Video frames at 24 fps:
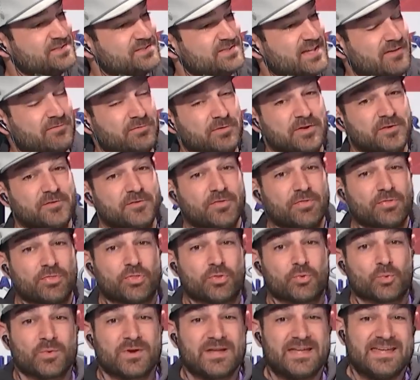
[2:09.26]
73%,
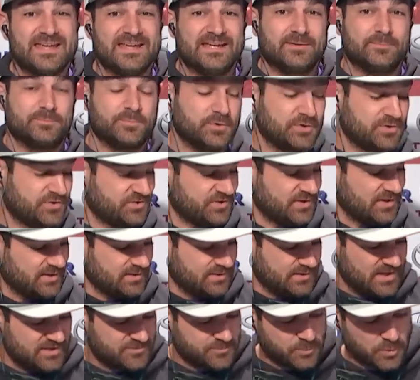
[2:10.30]

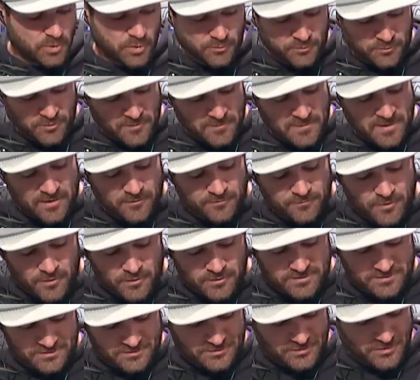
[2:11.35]
and that's Pro Football
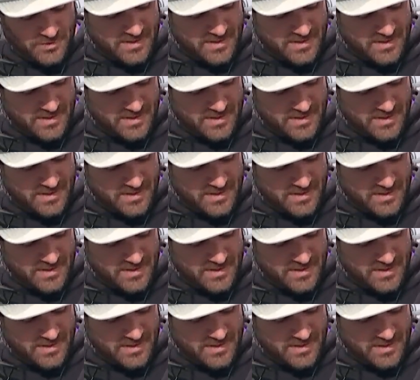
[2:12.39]
Focus